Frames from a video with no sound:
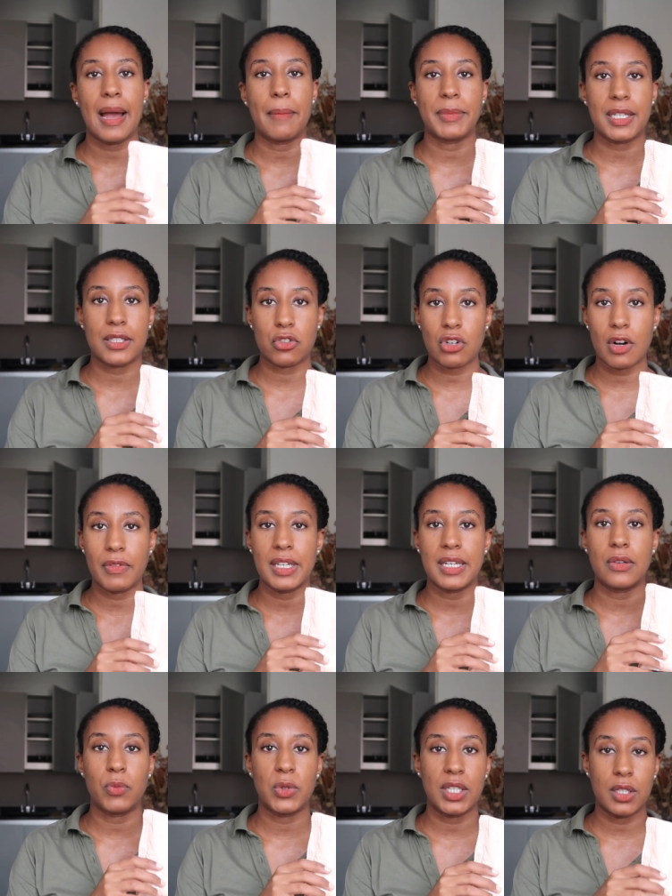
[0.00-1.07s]
I'm not
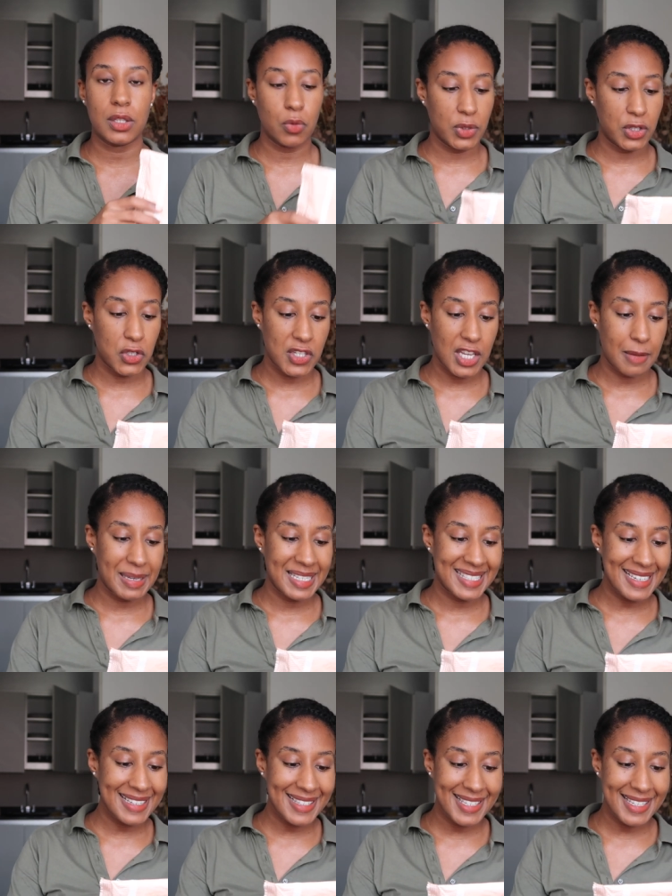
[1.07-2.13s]
traveling with the same
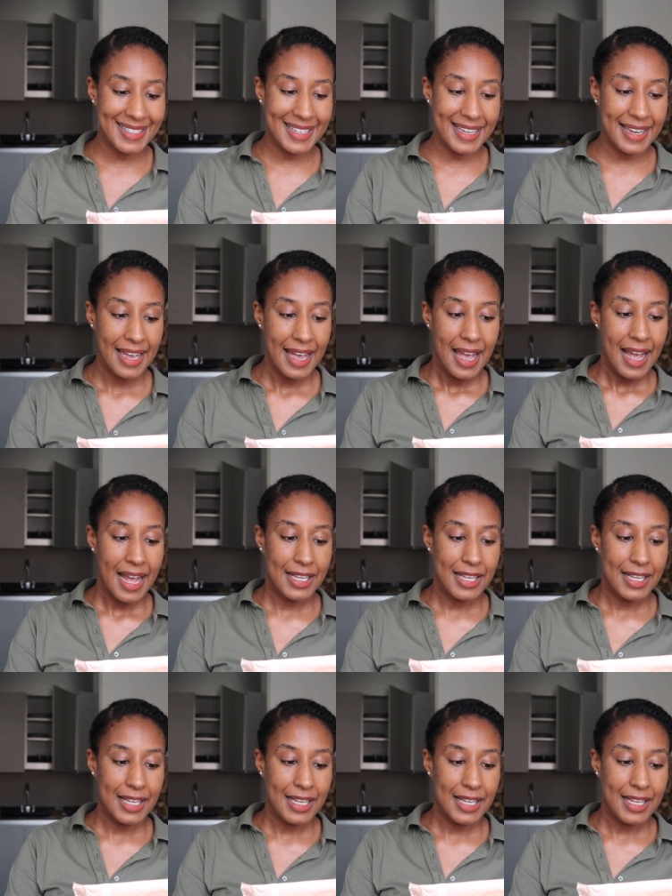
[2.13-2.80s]
intensity.